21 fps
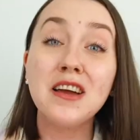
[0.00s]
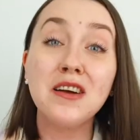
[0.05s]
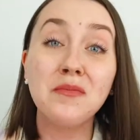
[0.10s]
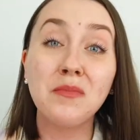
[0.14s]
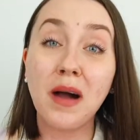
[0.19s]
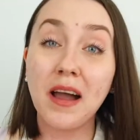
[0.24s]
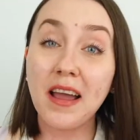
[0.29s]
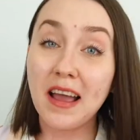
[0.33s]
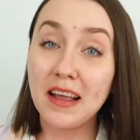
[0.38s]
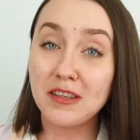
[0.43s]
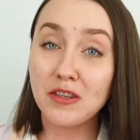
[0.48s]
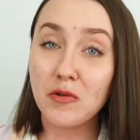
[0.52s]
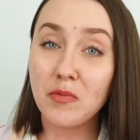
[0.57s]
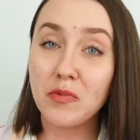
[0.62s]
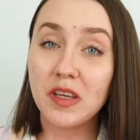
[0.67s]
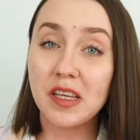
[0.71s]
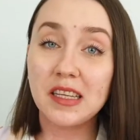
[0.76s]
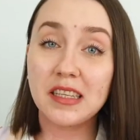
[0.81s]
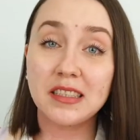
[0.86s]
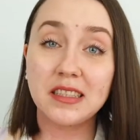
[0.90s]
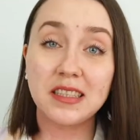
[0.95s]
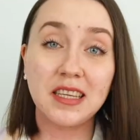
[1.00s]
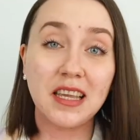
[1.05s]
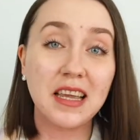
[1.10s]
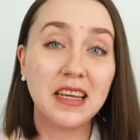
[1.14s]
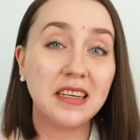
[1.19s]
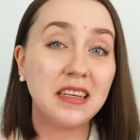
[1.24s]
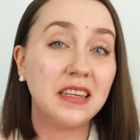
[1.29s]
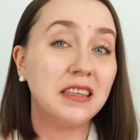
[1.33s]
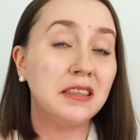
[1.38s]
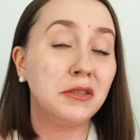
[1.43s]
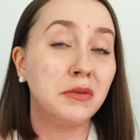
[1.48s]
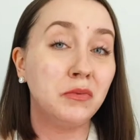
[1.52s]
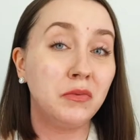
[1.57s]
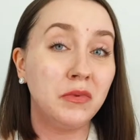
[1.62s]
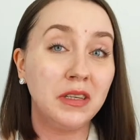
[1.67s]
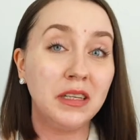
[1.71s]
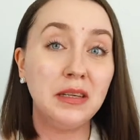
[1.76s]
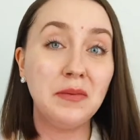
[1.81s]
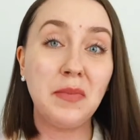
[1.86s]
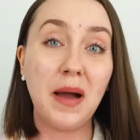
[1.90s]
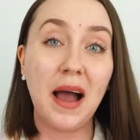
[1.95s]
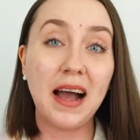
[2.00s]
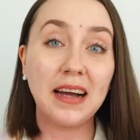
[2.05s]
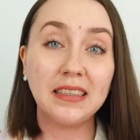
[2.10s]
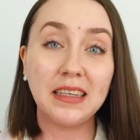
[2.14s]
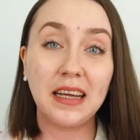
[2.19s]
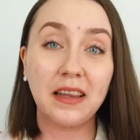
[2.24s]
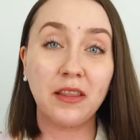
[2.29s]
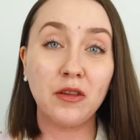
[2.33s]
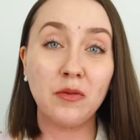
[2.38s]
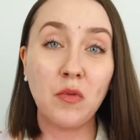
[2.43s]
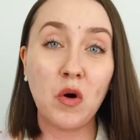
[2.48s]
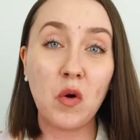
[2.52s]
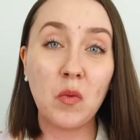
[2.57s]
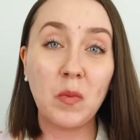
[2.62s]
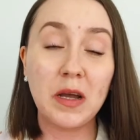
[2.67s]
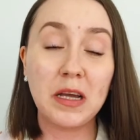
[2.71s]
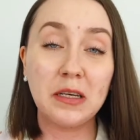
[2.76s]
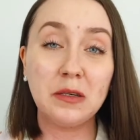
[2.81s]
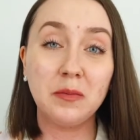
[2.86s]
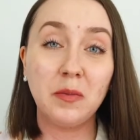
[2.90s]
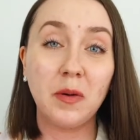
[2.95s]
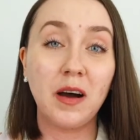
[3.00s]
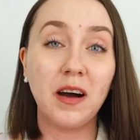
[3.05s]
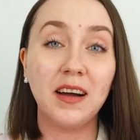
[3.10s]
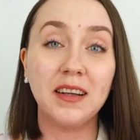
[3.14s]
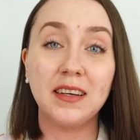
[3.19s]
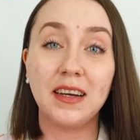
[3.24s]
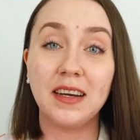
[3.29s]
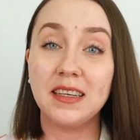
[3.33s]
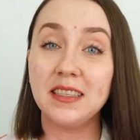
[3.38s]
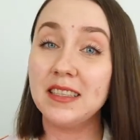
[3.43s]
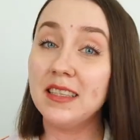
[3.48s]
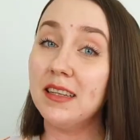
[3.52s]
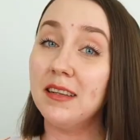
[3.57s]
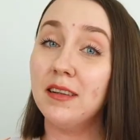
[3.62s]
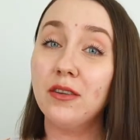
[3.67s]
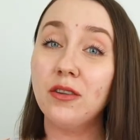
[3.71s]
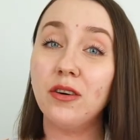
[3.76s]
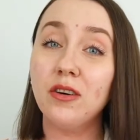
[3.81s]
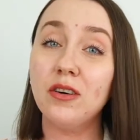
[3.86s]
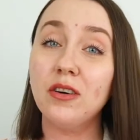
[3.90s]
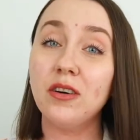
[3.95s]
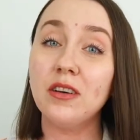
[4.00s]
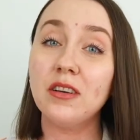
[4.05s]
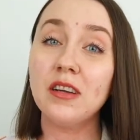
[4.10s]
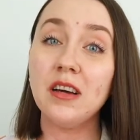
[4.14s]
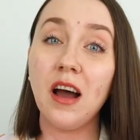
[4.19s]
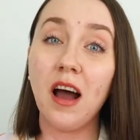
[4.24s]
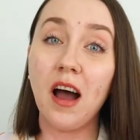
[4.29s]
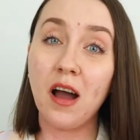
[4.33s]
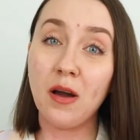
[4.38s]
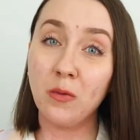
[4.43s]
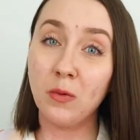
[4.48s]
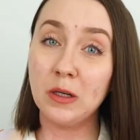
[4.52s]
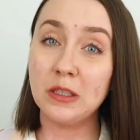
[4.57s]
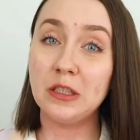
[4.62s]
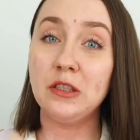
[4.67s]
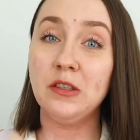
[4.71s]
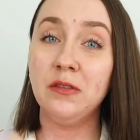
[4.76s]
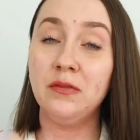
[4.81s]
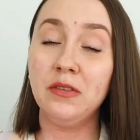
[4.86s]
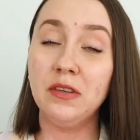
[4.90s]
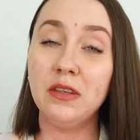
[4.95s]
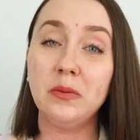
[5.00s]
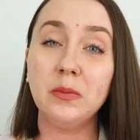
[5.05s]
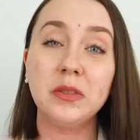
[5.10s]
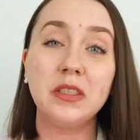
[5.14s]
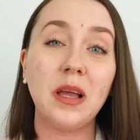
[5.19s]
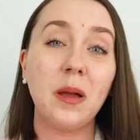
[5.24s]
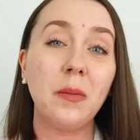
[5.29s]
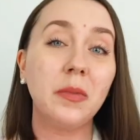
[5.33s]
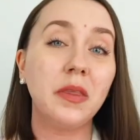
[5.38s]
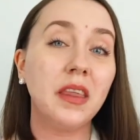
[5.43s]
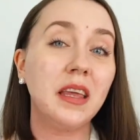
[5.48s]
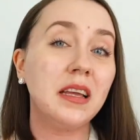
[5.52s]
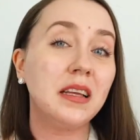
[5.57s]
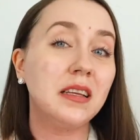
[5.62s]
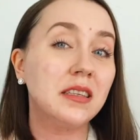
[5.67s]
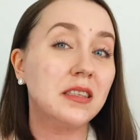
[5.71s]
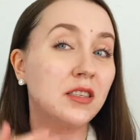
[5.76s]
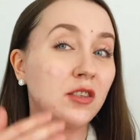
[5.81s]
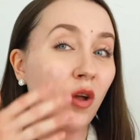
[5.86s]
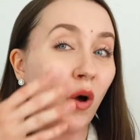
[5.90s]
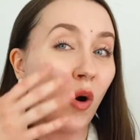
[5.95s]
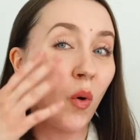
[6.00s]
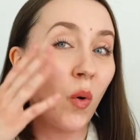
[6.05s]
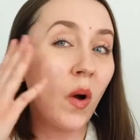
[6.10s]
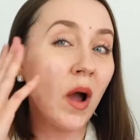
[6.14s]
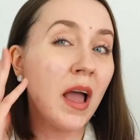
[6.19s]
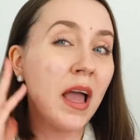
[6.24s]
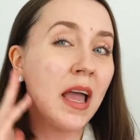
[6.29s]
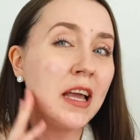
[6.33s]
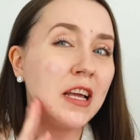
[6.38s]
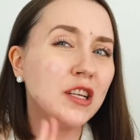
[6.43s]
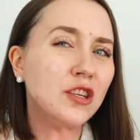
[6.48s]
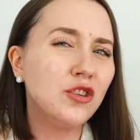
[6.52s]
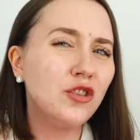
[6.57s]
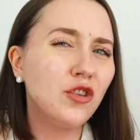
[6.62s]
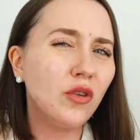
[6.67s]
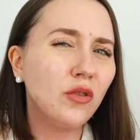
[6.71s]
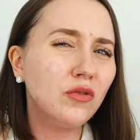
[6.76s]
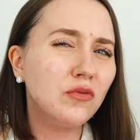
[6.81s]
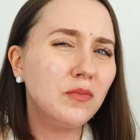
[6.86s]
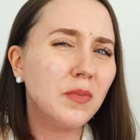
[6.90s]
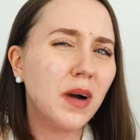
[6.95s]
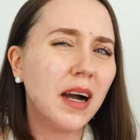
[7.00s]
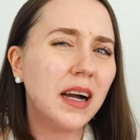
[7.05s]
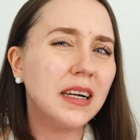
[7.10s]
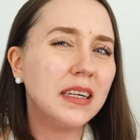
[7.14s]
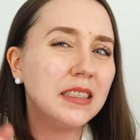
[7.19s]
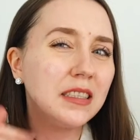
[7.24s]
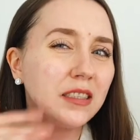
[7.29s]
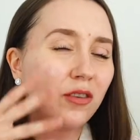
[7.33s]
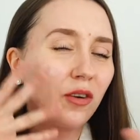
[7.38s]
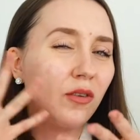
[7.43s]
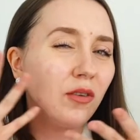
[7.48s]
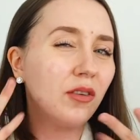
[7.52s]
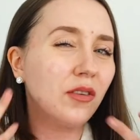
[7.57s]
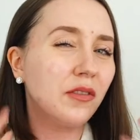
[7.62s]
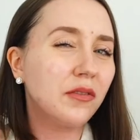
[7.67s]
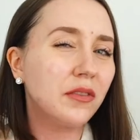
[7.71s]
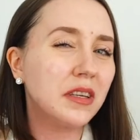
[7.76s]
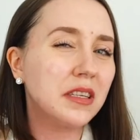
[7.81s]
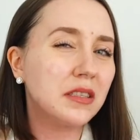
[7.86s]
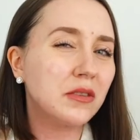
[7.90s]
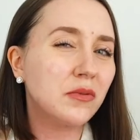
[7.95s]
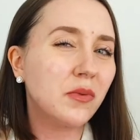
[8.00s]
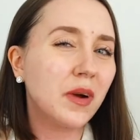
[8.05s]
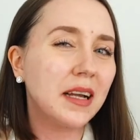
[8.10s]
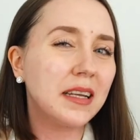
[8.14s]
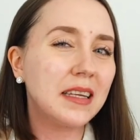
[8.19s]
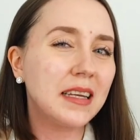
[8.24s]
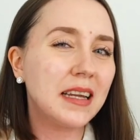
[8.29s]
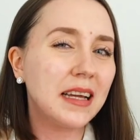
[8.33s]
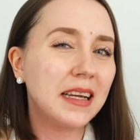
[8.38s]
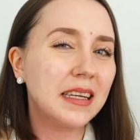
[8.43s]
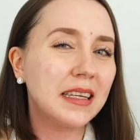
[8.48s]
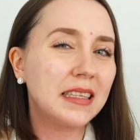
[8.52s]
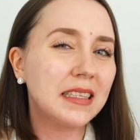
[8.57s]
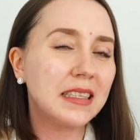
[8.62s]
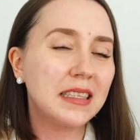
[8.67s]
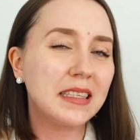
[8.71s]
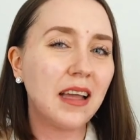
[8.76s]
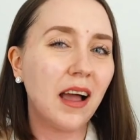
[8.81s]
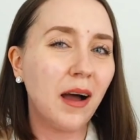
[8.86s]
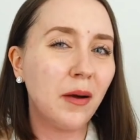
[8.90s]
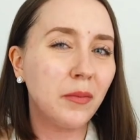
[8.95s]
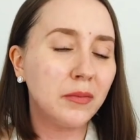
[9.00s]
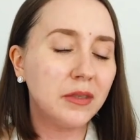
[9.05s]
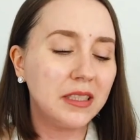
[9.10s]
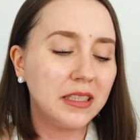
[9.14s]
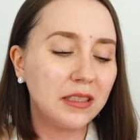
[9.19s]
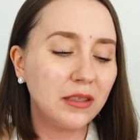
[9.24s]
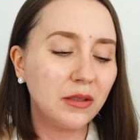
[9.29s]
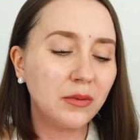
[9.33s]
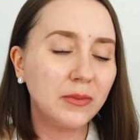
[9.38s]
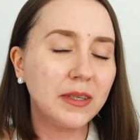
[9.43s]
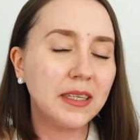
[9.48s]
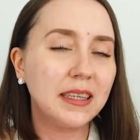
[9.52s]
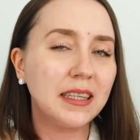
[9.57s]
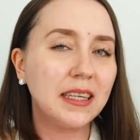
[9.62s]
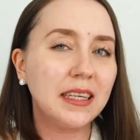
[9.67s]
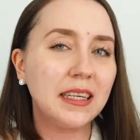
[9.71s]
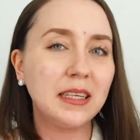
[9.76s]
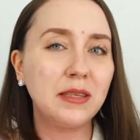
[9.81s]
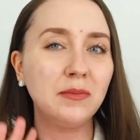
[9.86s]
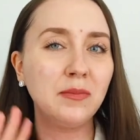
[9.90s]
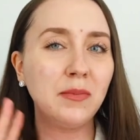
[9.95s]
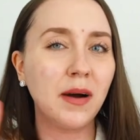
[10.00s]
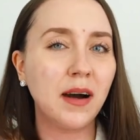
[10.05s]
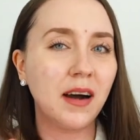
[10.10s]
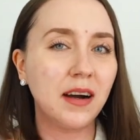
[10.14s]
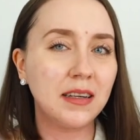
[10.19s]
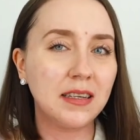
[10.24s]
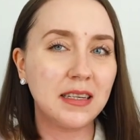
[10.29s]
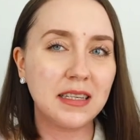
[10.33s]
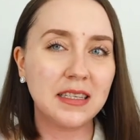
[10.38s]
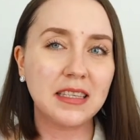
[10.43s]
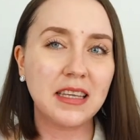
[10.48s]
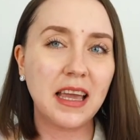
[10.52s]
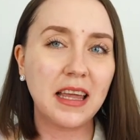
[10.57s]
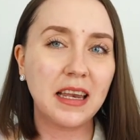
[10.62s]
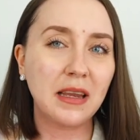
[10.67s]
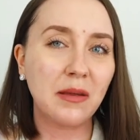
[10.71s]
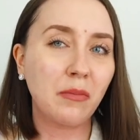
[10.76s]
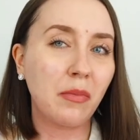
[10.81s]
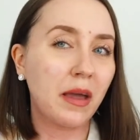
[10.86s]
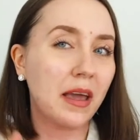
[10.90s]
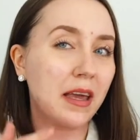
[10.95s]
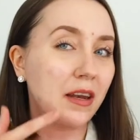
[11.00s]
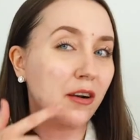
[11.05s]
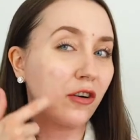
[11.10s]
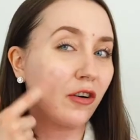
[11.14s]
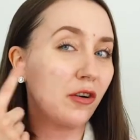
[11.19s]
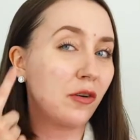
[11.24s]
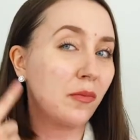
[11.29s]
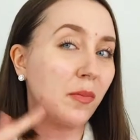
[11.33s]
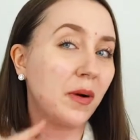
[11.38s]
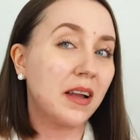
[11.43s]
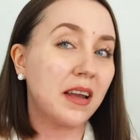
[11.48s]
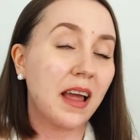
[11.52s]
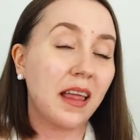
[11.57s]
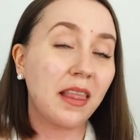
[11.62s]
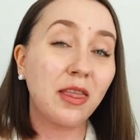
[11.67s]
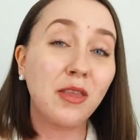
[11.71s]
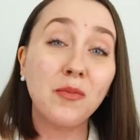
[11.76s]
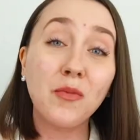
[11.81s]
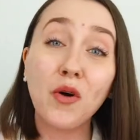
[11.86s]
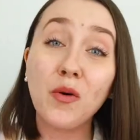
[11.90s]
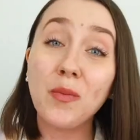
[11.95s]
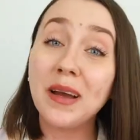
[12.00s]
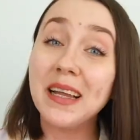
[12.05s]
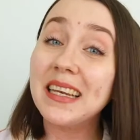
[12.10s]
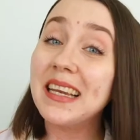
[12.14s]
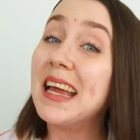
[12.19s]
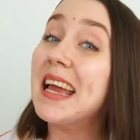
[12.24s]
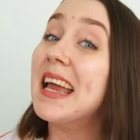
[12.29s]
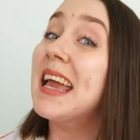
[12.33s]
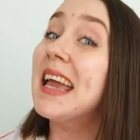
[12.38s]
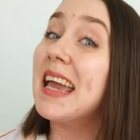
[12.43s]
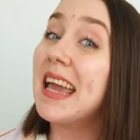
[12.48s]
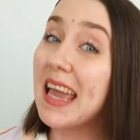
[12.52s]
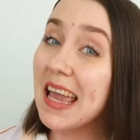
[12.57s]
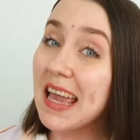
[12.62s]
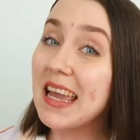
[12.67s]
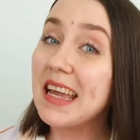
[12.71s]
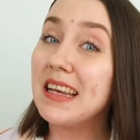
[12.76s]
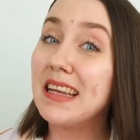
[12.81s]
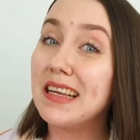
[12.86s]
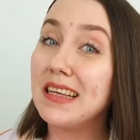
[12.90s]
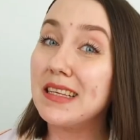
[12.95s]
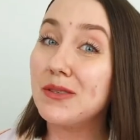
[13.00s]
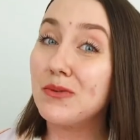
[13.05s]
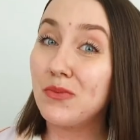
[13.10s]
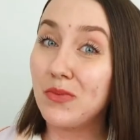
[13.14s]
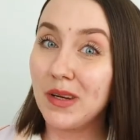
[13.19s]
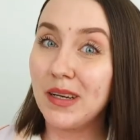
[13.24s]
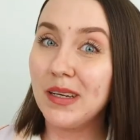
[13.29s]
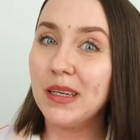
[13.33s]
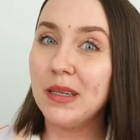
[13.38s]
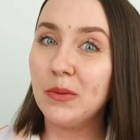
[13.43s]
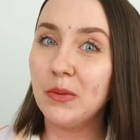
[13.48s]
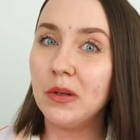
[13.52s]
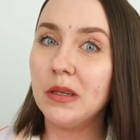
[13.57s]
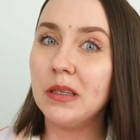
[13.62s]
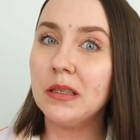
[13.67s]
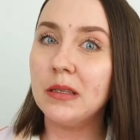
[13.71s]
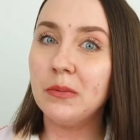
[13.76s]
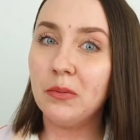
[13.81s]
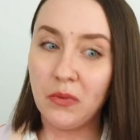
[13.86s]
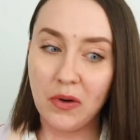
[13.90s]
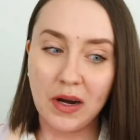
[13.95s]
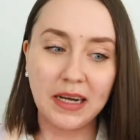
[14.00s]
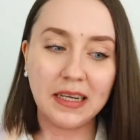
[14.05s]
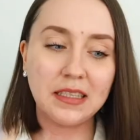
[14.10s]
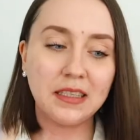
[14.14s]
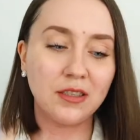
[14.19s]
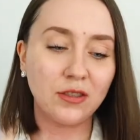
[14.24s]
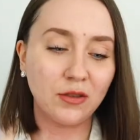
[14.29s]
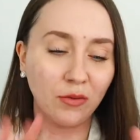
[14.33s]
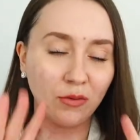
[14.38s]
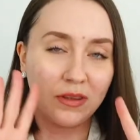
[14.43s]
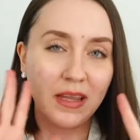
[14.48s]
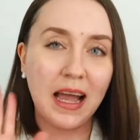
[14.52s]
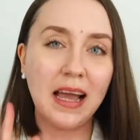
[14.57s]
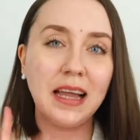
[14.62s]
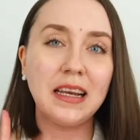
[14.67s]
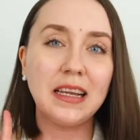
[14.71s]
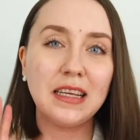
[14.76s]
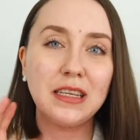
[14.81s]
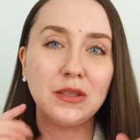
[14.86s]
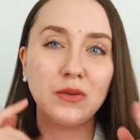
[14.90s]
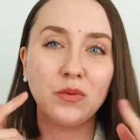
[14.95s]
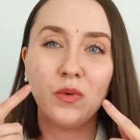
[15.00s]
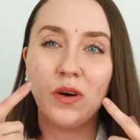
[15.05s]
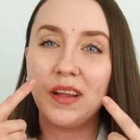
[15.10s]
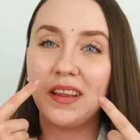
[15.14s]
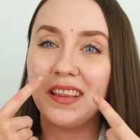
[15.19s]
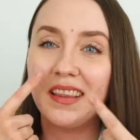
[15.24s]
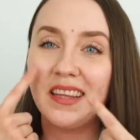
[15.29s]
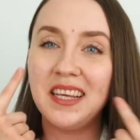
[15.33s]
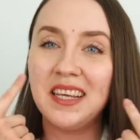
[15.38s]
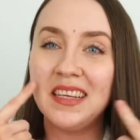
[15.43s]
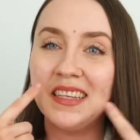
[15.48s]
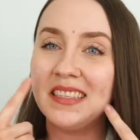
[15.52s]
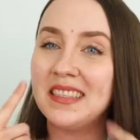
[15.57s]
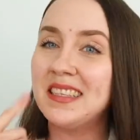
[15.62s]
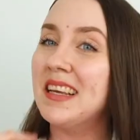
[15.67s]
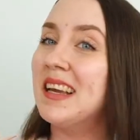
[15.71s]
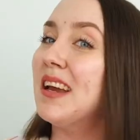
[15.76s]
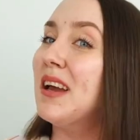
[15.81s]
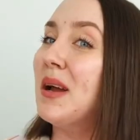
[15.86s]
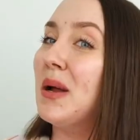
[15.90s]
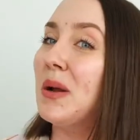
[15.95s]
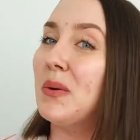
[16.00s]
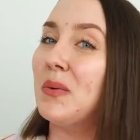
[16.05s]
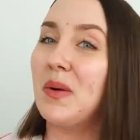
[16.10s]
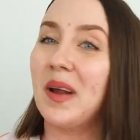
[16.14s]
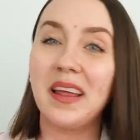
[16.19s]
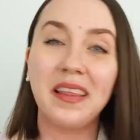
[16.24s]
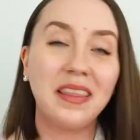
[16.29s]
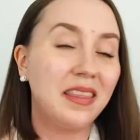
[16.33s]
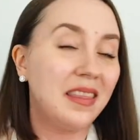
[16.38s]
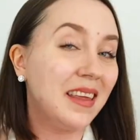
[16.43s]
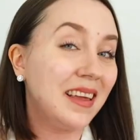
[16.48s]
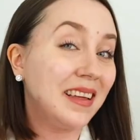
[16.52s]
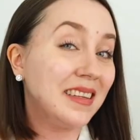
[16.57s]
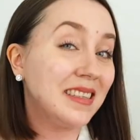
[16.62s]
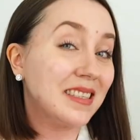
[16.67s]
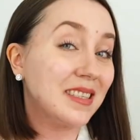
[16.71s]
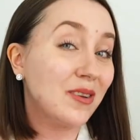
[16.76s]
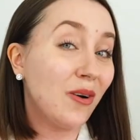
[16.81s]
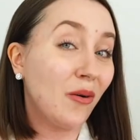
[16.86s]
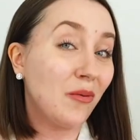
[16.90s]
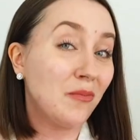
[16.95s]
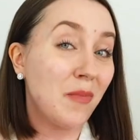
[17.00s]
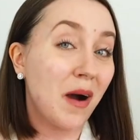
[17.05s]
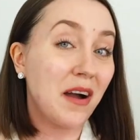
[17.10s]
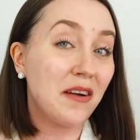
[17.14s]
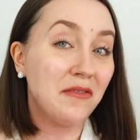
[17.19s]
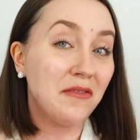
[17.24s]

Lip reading: My atopic skin is really bad at the moment, but I still thought I want to film something, so don't mind all of this redness. I'm dealing with it, but it's getting better, but at the moment it is really really red. So that is what this red things on my